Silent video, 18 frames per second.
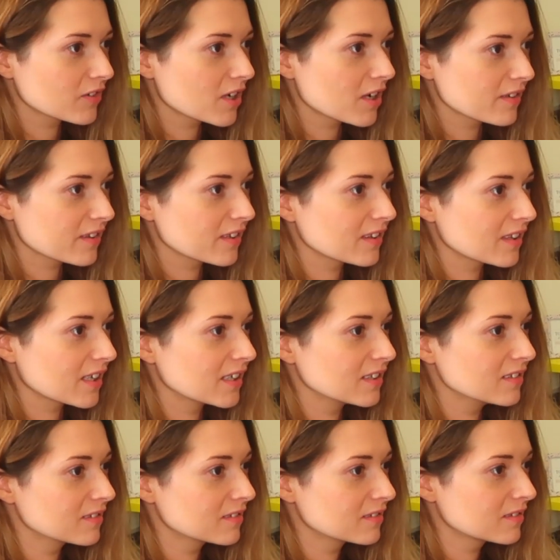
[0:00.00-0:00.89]
rather
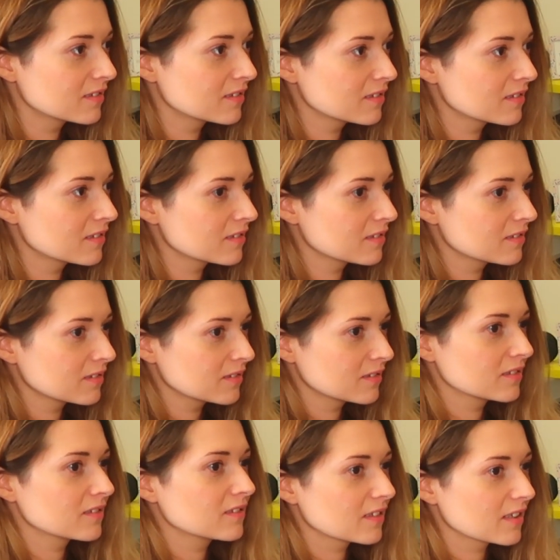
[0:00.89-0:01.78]
than
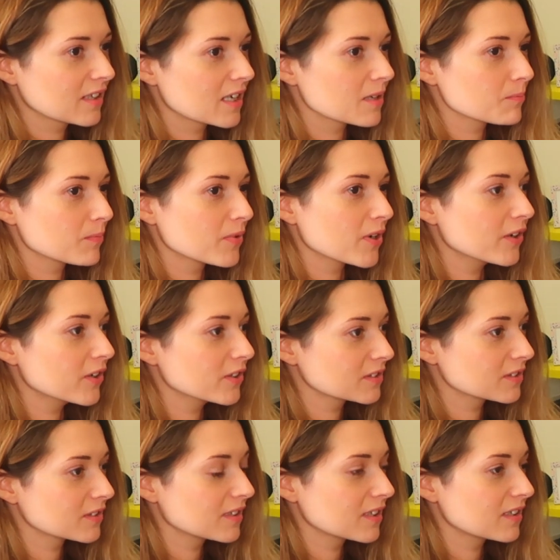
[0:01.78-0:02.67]
that
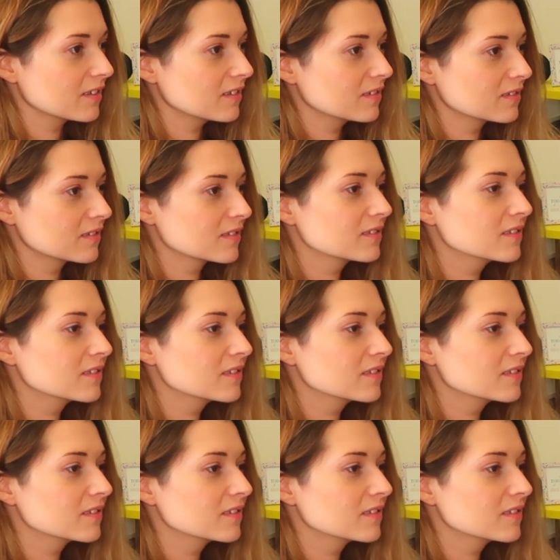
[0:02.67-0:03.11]
person. And